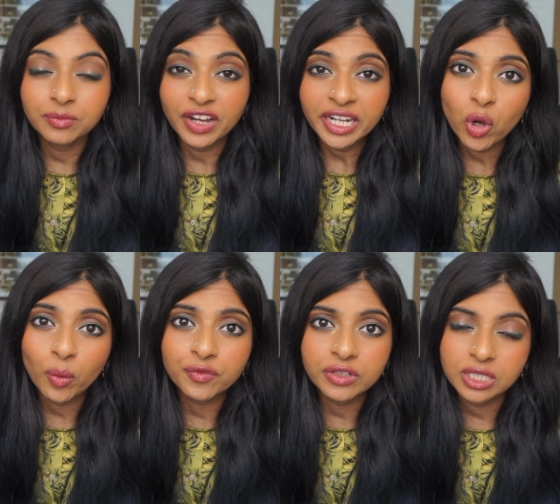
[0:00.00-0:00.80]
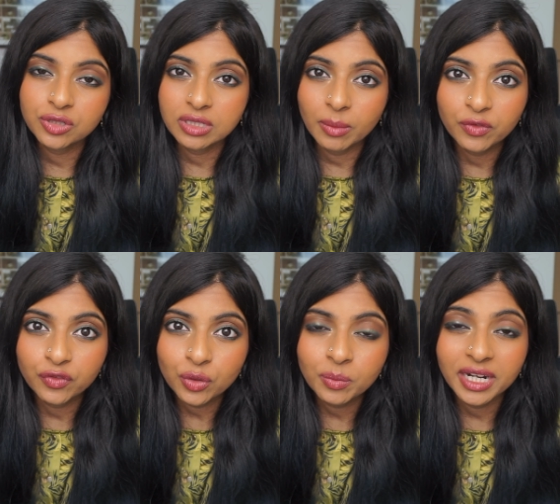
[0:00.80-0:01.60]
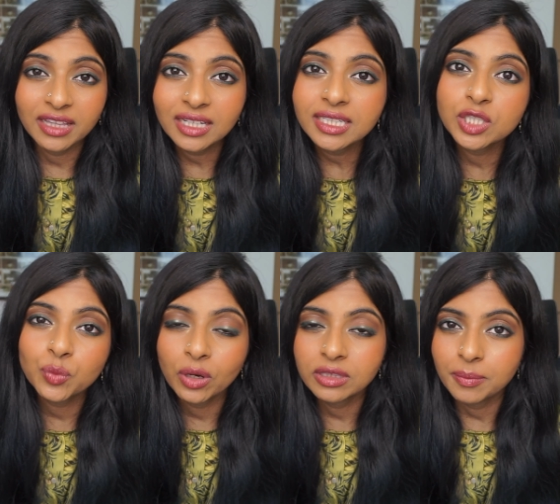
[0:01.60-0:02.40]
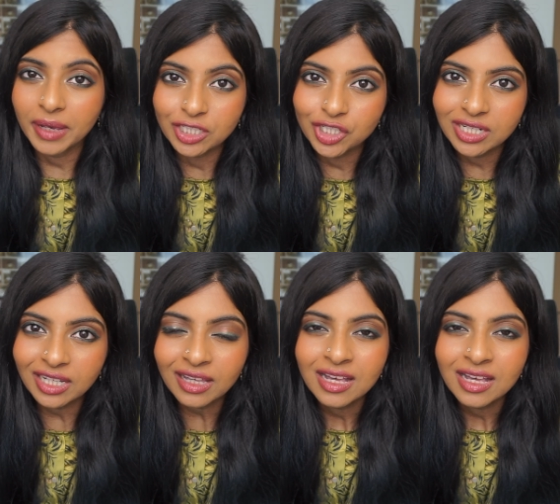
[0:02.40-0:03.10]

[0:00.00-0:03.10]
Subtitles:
very obvious to some of you, but I think it's worth mentioning,